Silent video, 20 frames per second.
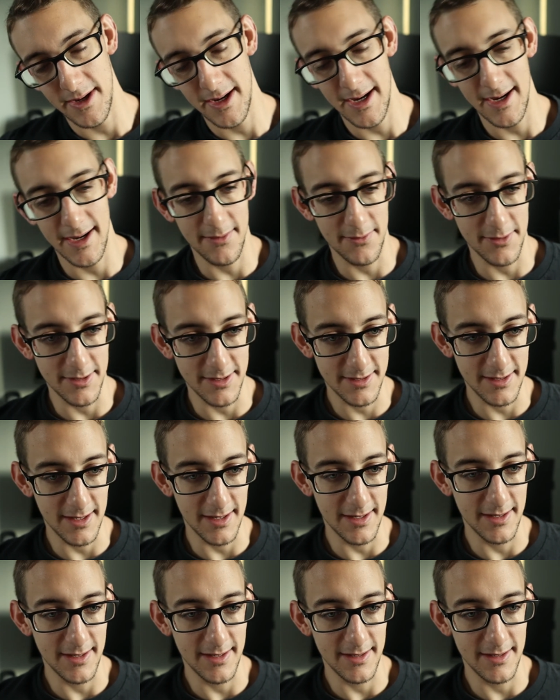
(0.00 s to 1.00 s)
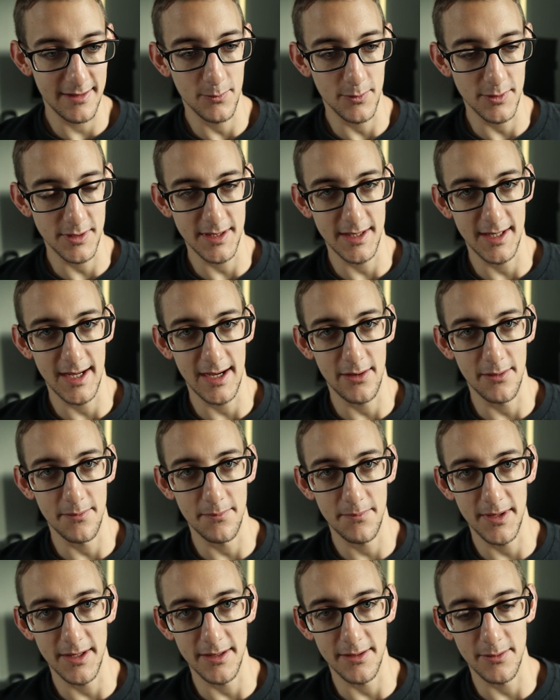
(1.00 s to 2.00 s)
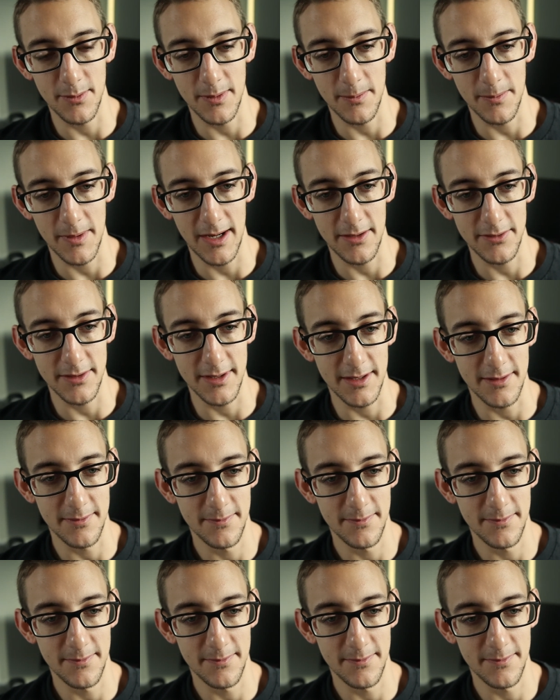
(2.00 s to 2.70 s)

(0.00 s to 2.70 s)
I haven't decided yet. We'll see how I'm feeling when we're out there.